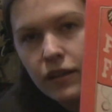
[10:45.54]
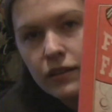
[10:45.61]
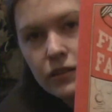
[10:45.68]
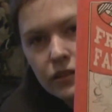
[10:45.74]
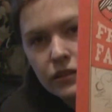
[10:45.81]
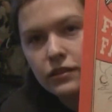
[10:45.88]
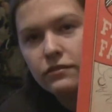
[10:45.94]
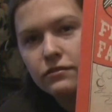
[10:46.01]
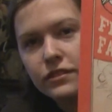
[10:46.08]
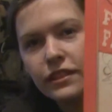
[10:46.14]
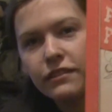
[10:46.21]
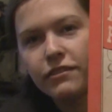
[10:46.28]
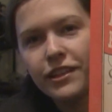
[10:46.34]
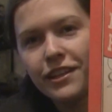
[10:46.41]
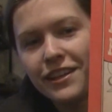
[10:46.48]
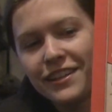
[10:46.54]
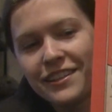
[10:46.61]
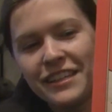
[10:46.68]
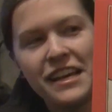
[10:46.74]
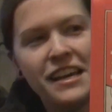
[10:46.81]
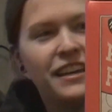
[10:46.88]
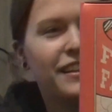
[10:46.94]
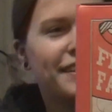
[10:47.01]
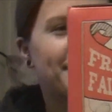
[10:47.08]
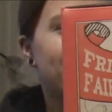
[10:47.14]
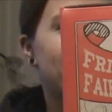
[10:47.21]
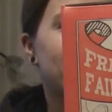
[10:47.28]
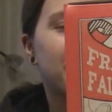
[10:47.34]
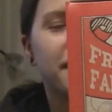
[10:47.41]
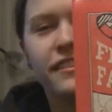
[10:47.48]
So this is really, really nice. This is
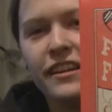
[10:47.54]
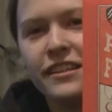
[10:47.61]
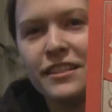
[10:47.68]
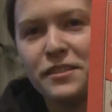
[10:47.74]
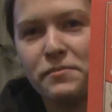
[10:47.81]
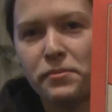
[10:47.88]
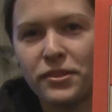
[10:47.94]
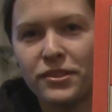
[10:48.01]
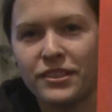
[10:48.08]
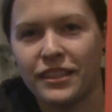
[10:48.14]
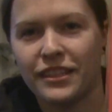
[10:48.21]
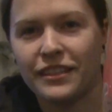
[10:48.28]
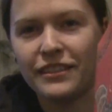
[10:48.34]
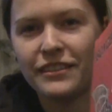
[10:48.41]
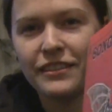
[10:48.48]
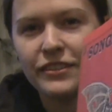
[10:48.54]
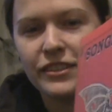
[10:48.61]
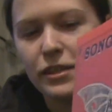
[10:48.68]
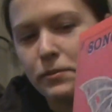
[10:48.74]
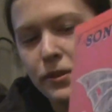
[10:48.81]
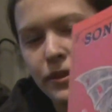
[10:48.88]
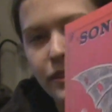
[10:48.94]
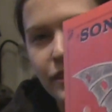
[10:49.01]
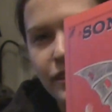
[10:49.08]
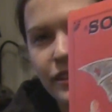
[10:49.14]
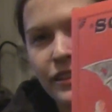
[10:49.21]
like the nicest box anything's ever come in.